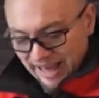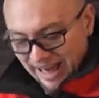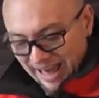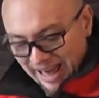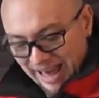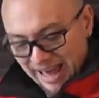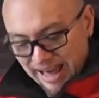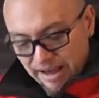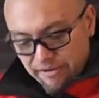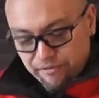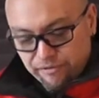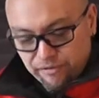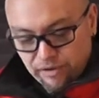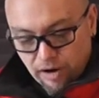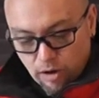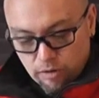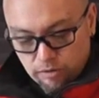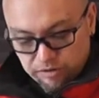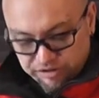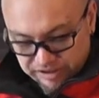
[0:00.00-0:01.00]

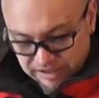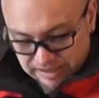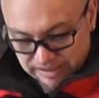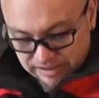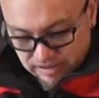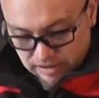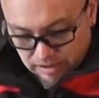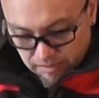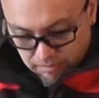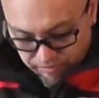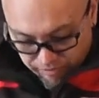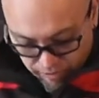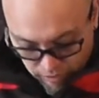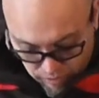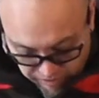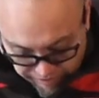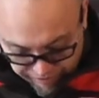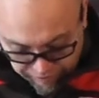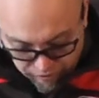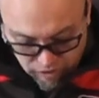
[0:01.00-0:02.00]
Airflow system
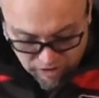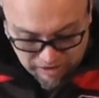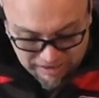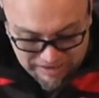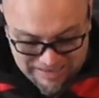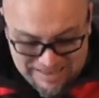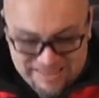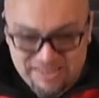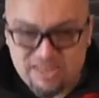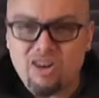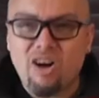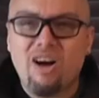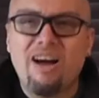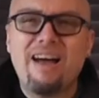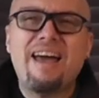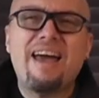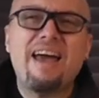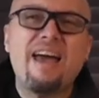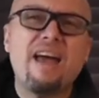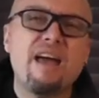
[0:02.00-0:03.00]
through the front. It's got
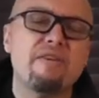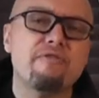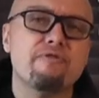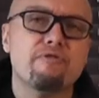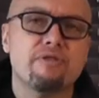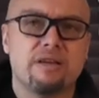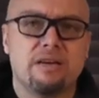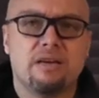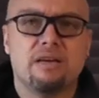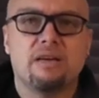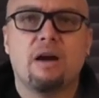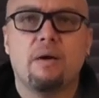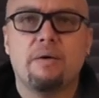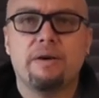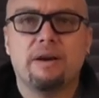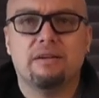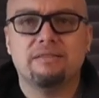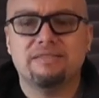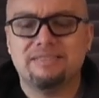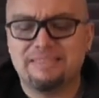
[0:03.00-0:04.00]
everything
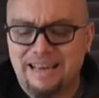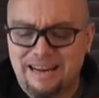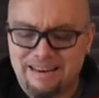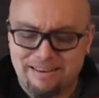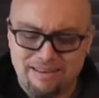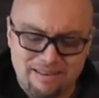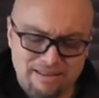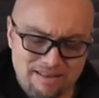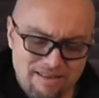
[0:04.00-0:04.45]
going on, Stan.